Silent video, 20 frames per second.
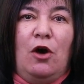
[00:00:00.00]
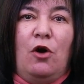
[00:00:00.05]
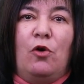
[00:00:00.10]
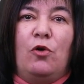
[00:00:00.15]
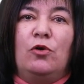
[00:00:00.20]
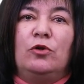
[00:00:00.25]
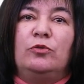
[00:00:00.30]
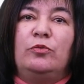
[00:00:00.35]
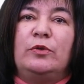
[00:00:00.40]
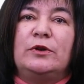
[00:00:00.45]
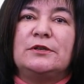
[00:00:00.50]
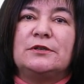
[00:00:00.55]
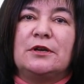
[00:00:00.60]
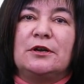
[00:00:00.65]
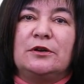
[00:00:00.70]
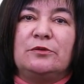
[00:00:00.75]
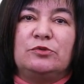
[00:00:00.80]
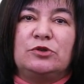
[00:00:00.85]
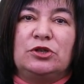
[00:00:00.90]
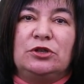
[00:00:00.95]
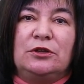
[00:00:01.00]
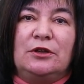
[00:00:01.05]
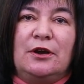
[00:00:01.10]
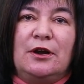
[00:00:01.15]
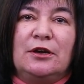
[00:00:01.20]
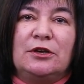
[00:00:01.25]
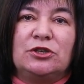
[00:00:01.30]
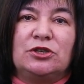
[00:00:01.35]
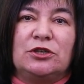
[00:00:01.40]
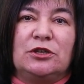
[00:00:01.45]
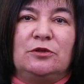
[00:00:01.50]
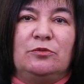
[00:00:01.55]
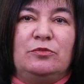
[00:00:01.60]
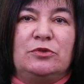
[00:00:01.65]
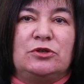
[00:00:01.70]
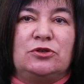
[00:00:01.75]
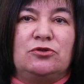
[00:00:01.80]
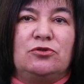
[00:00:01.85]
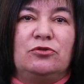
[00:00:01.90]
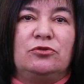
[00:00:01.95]
All prescription drugs shall be
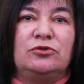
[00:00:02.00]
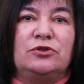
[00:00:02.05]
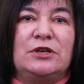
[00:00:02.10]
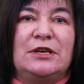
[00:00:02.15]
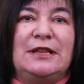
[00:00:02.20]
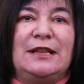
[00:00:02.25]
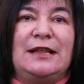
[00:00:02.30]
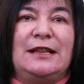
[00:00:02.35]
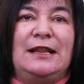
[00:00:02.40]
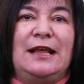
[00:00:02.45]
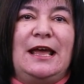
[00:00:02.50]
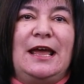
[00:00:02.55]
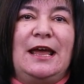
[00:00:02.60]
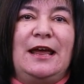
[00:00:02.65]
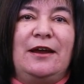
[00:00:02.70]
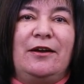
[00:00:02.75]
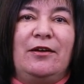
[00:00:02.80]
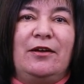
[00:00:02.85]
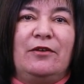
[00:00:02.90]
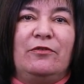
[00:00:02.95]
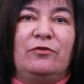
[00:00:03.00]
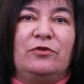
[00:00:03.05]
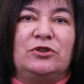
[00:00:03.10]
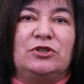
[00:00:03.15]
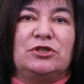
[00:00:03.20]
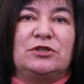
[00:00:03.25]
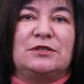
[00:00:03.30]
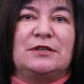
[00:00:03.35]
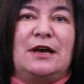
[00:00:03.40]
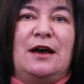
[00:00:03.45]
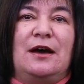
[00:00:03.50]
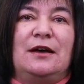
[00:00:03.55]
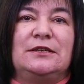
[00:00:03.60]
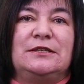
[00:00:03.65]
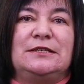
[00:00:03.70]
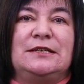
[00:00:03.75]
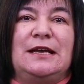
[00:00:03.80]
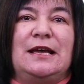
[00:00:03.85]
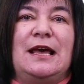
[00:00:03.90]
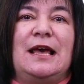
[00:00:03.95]
stored in an area which is
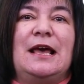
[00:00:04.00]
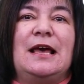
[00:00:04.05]
under